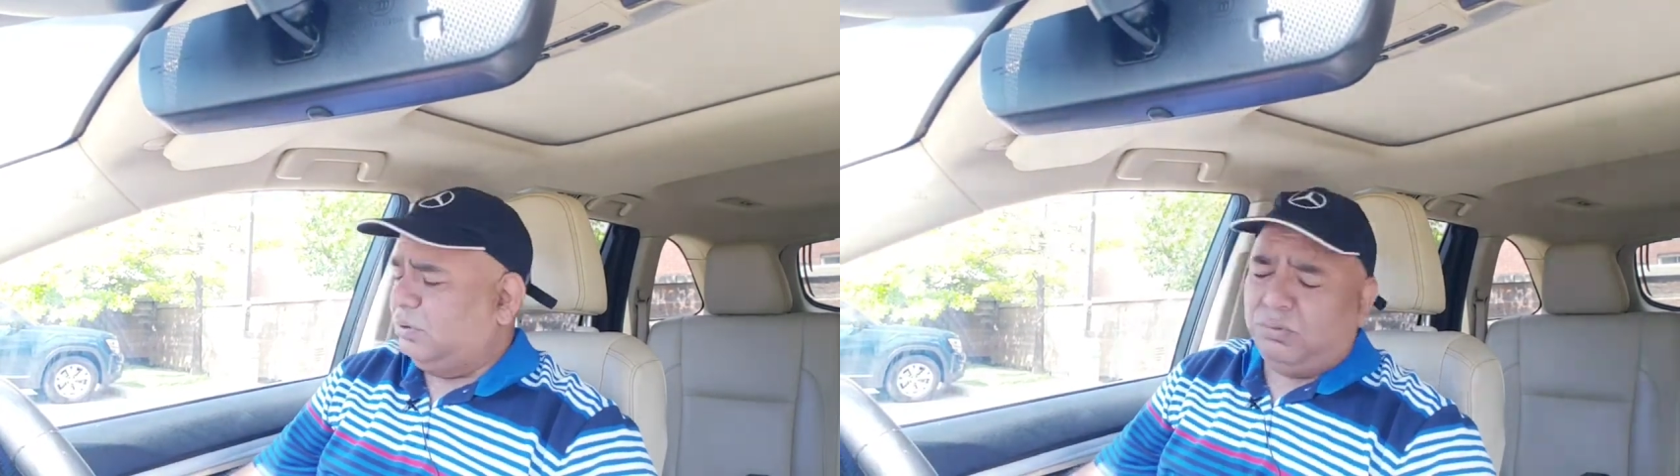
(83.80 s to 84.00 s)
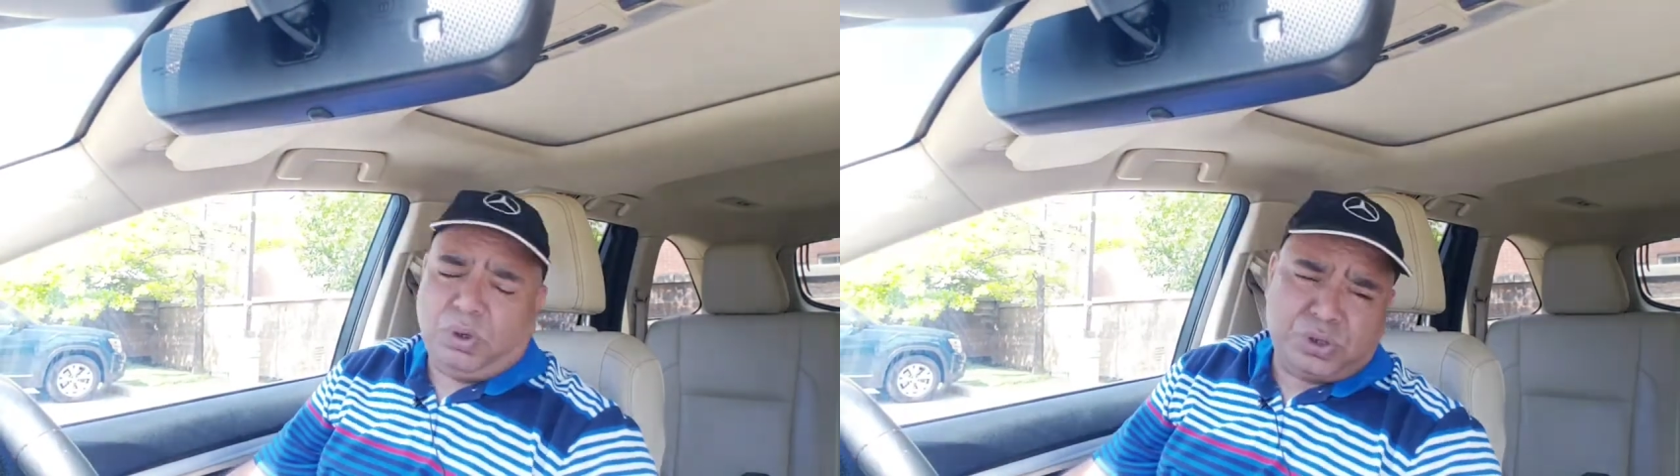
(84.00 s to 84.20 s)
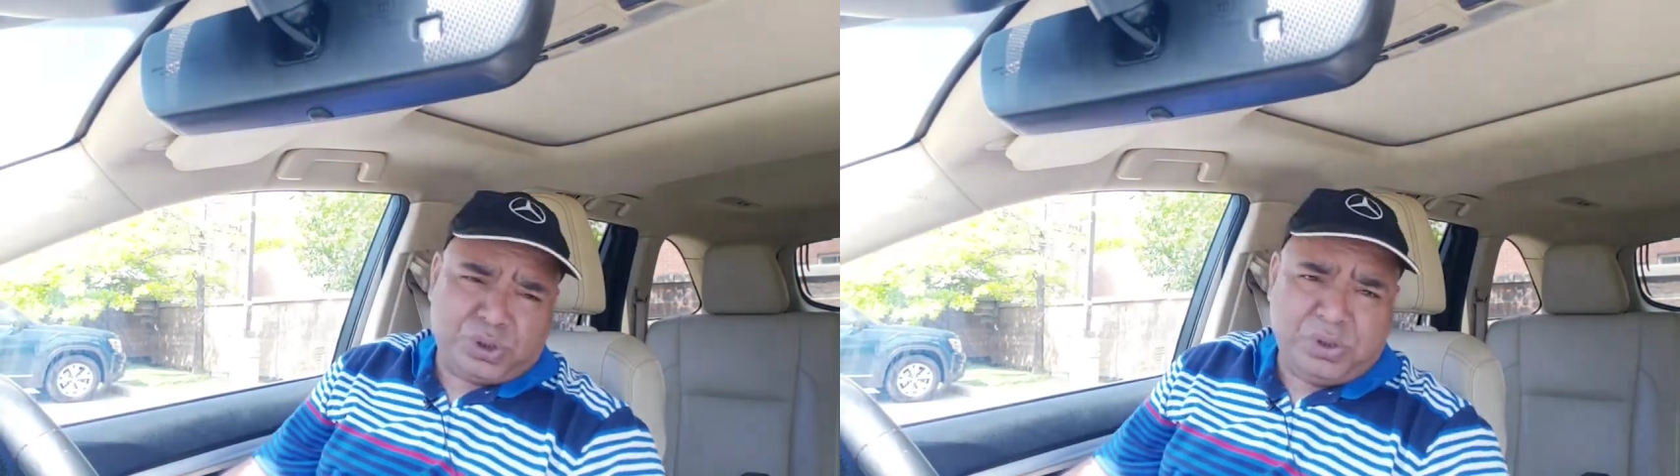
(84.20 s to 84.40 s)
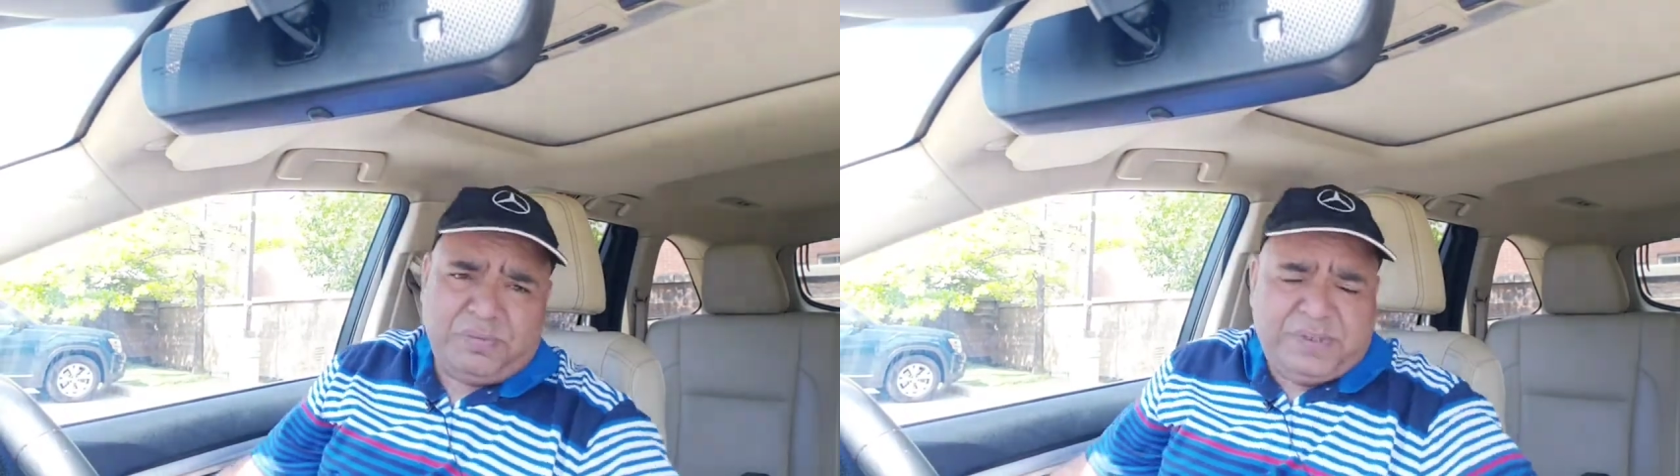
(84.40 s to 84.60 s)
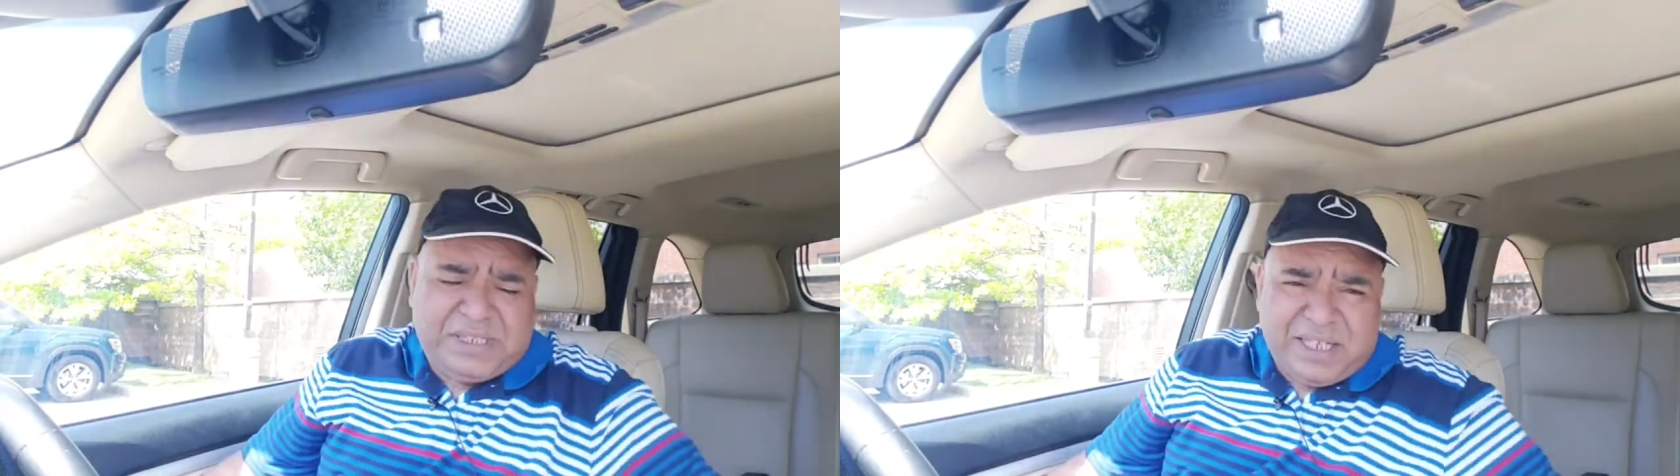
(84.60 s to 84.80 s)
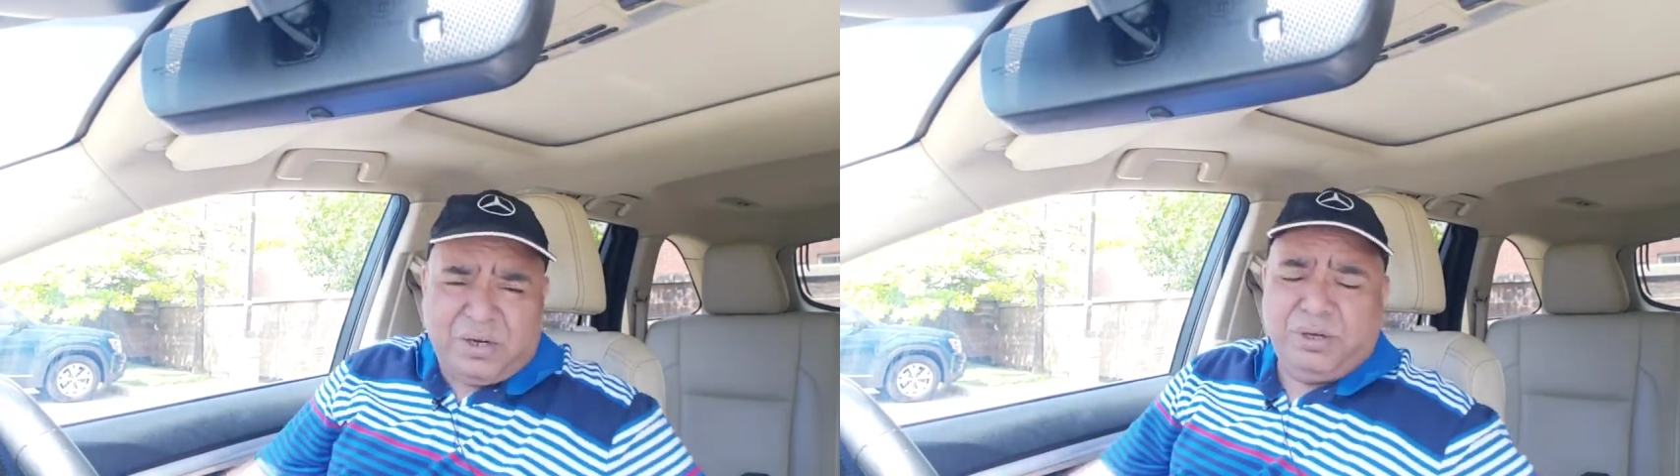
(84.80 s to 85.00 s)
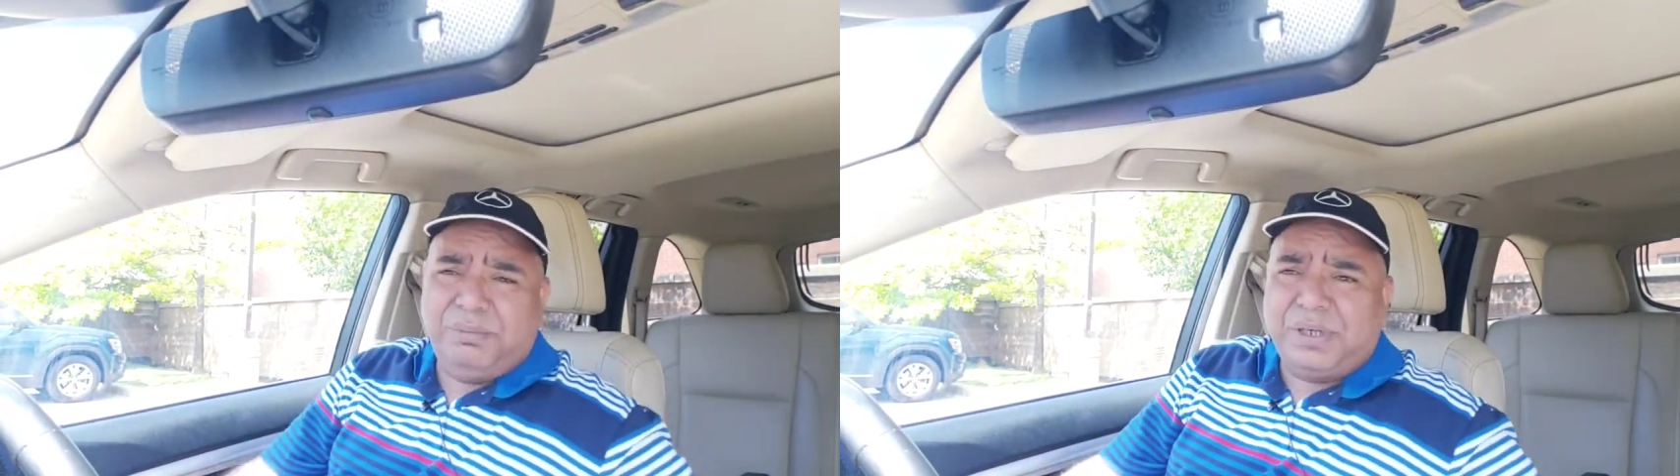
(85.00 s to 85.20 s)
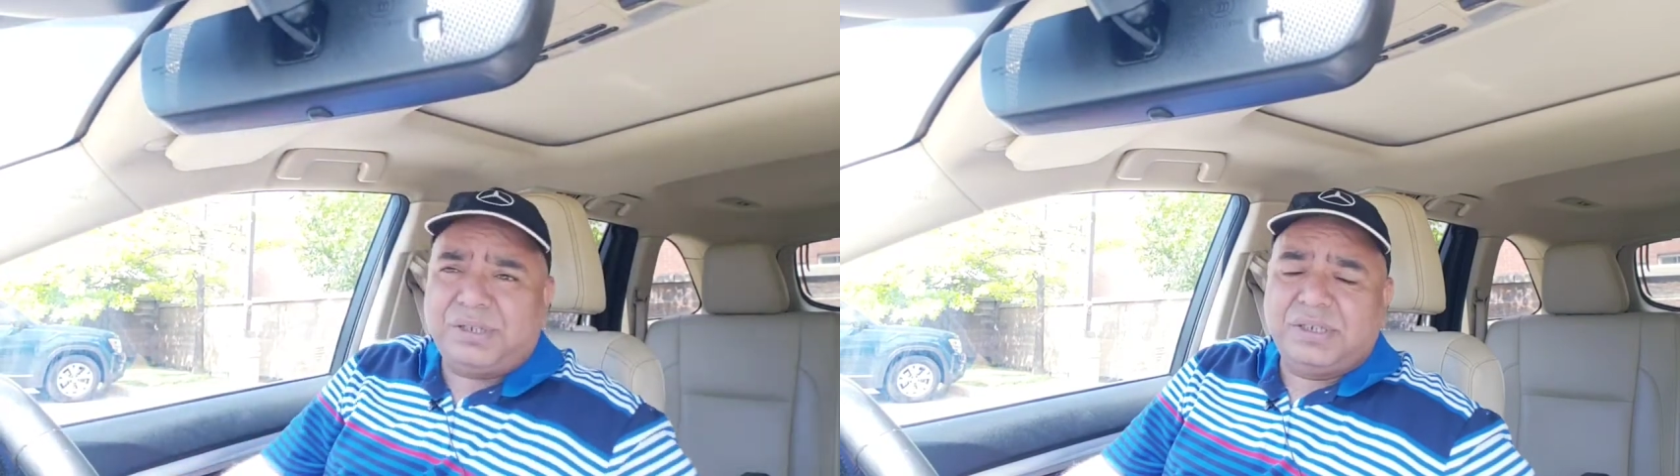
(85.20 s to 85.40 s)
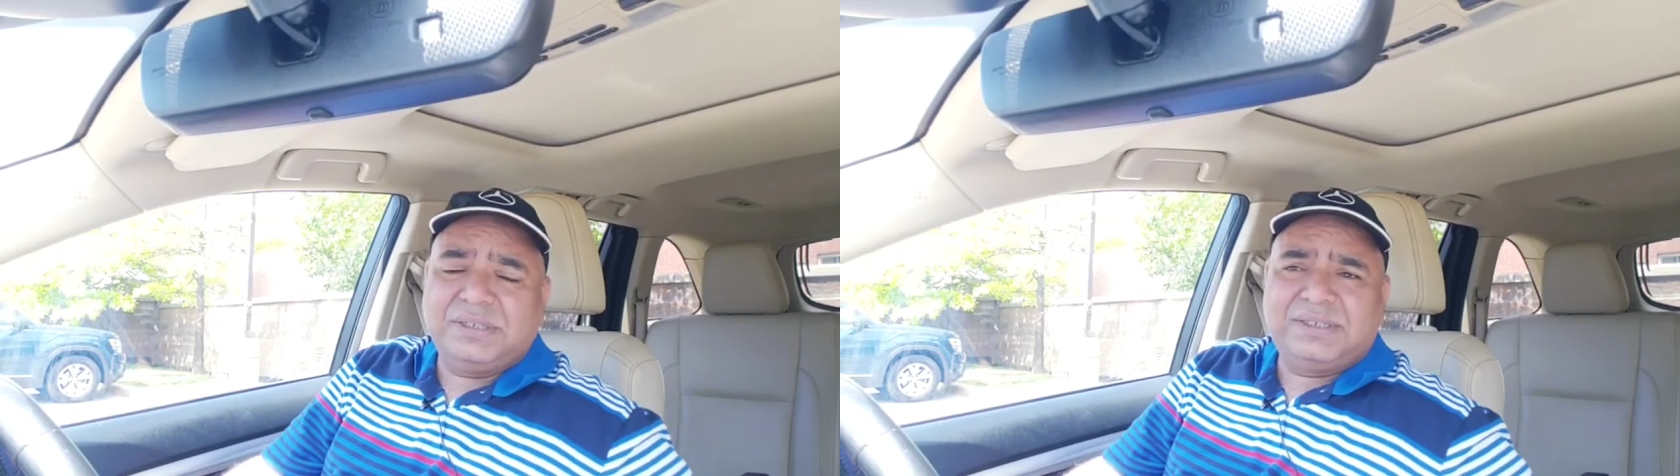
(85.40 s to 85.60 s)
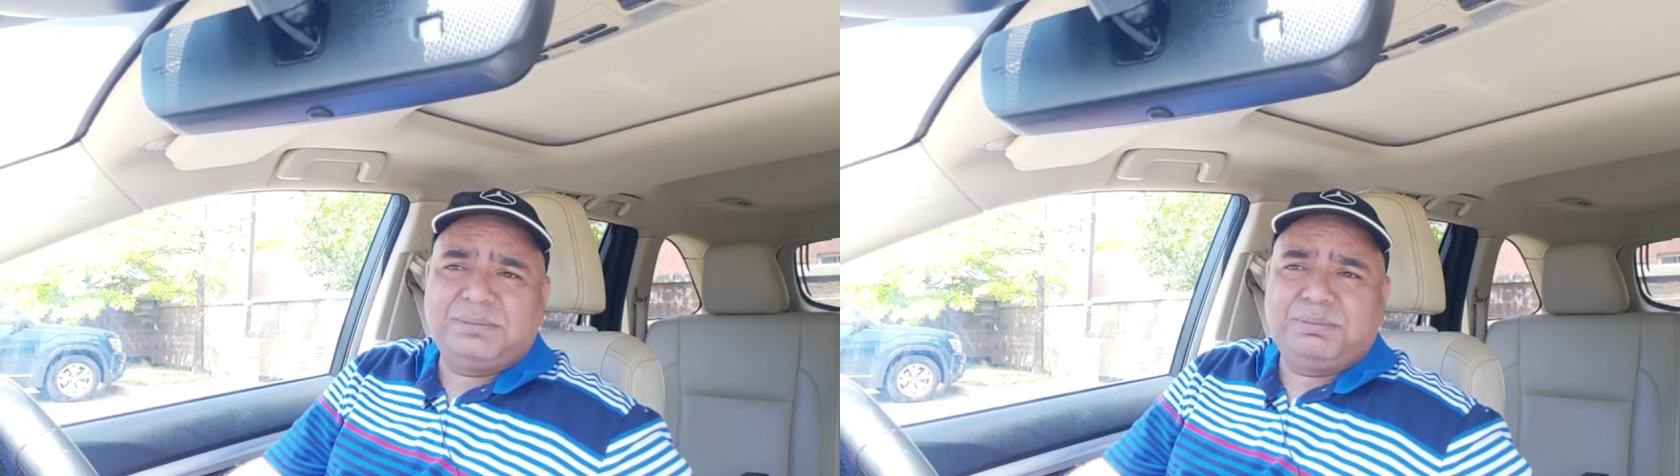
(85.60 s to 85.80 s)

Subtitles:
Or student visa or immigration is